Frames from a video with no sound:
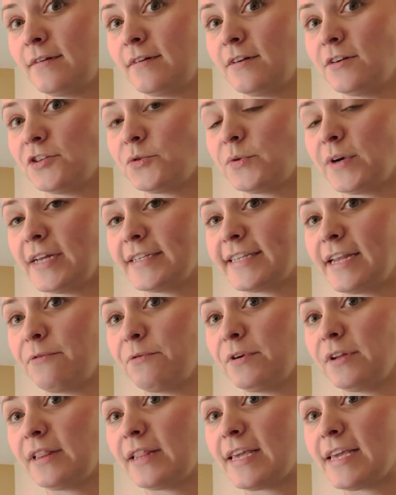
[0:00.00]
So when I say
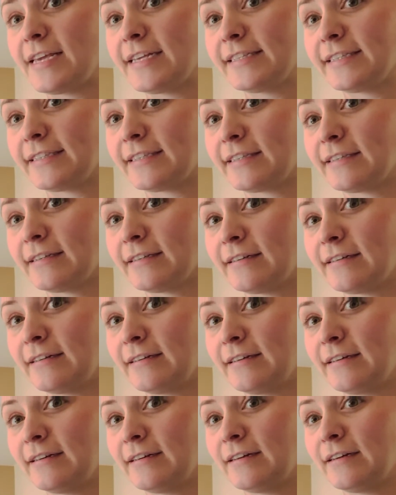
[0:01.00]
release,
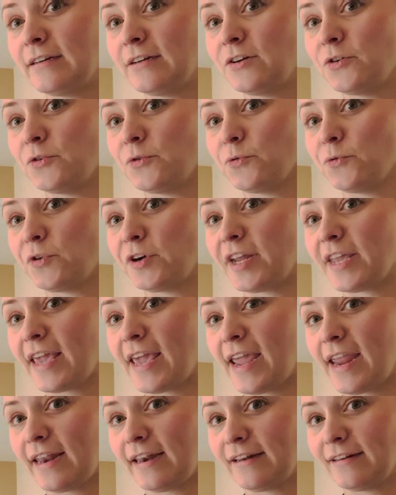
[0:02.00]

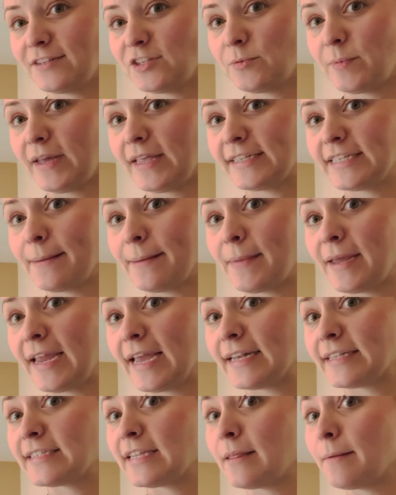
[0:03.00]
regain. So by the time I
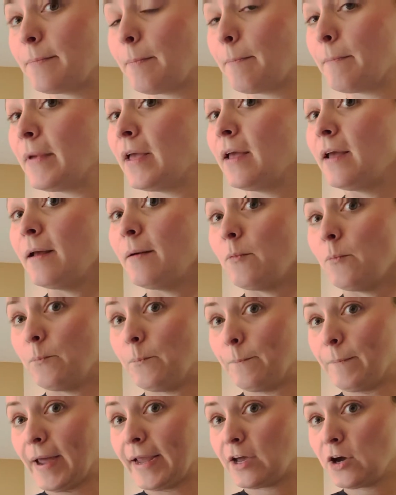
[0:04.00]
get to the
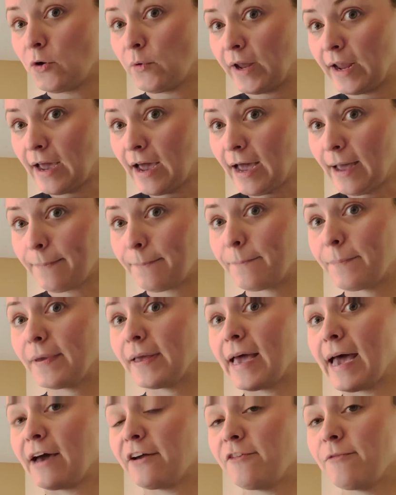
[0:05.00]
my going up
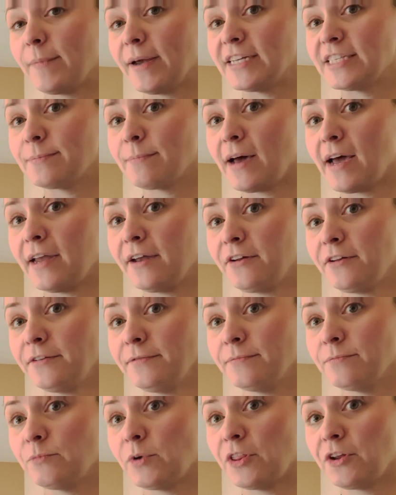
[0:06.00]
out of my
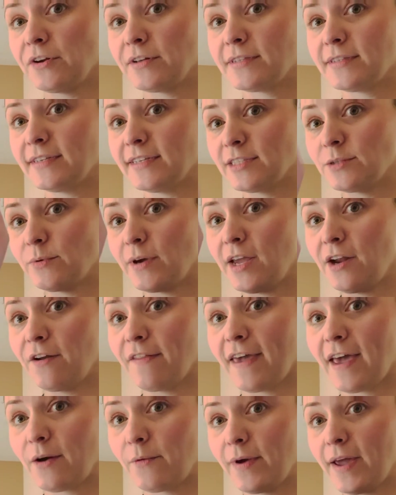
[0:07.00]
smile, whether it's this way or
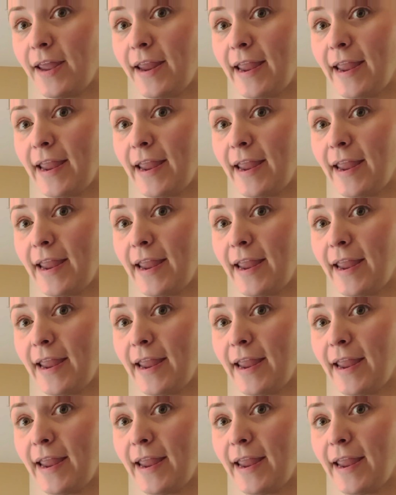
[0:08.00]
that way,